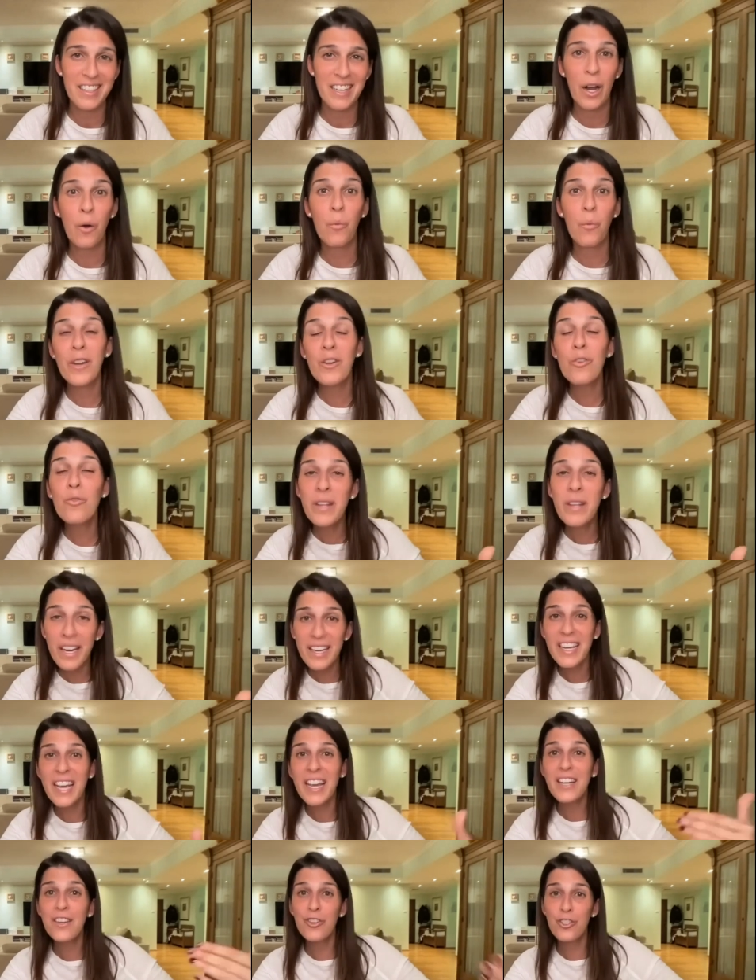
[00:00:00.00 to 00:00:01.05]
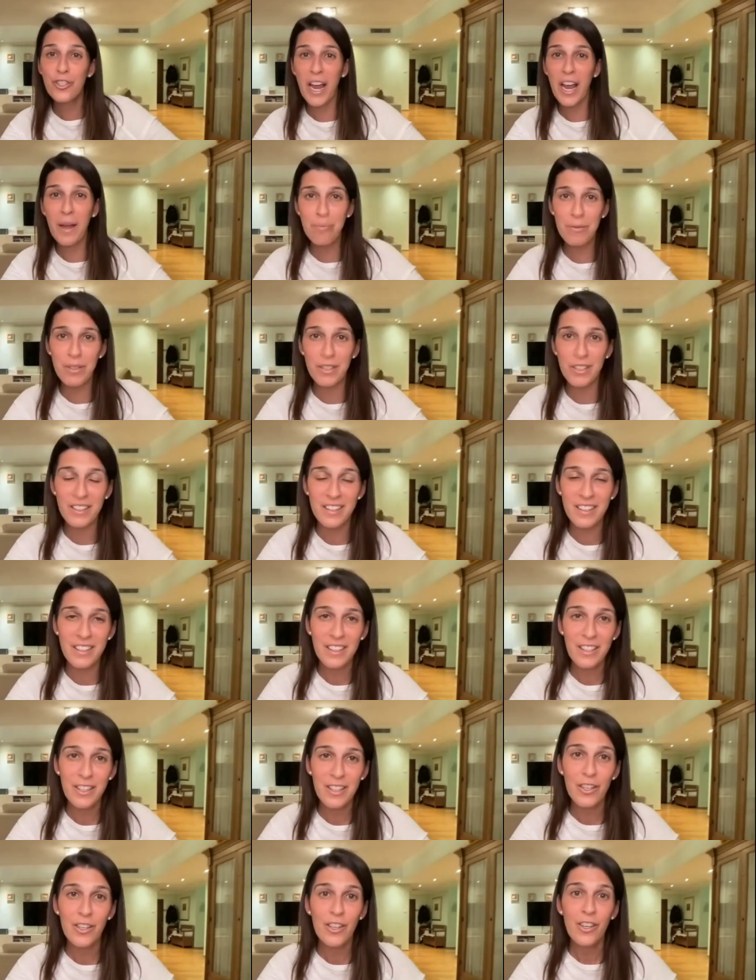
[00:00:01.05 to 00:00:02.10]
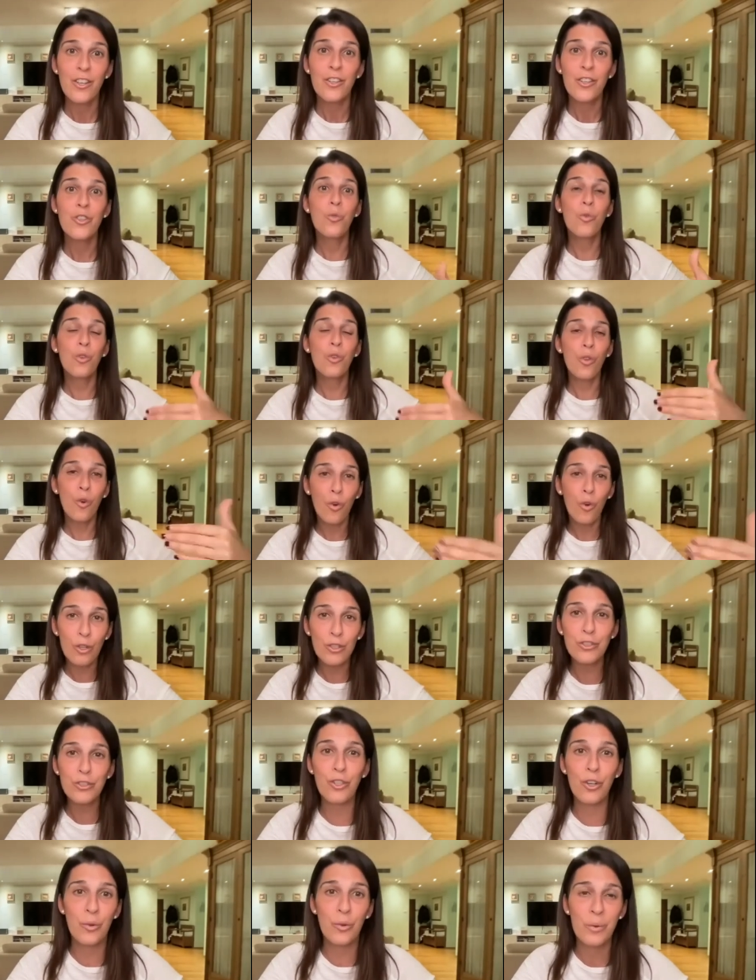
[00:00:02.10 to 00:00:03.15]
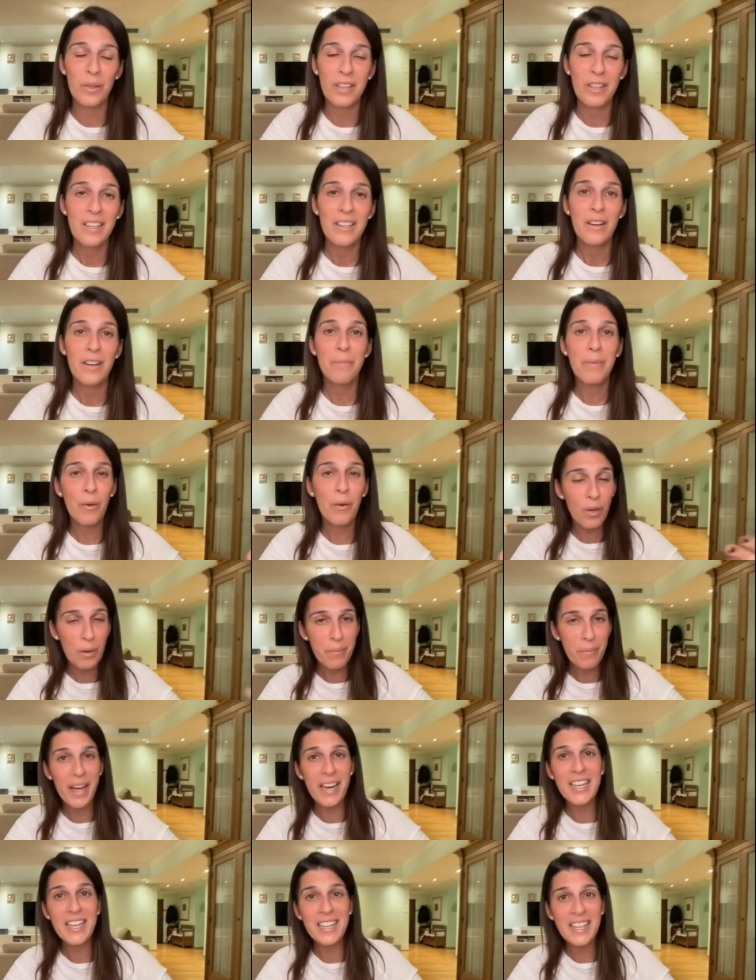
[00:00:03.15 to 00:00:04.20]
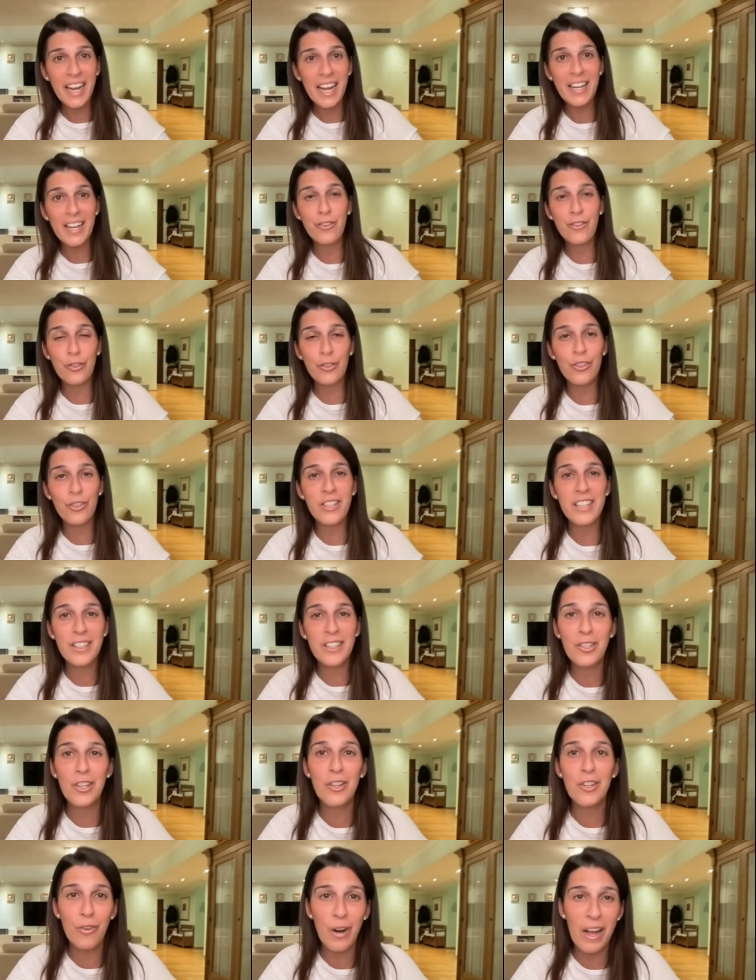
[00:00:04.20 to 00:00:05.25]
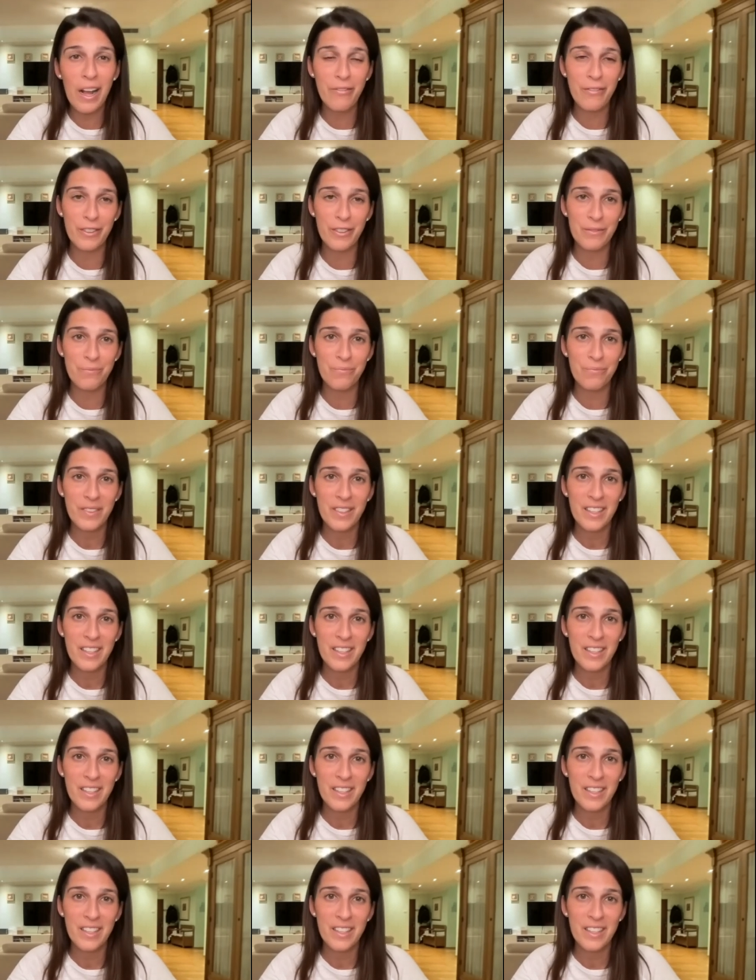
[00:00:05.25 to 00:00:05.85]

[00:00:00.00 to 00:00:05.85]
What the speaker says: And when you dedicate a chapter, you will also be automatically entered into the raffle.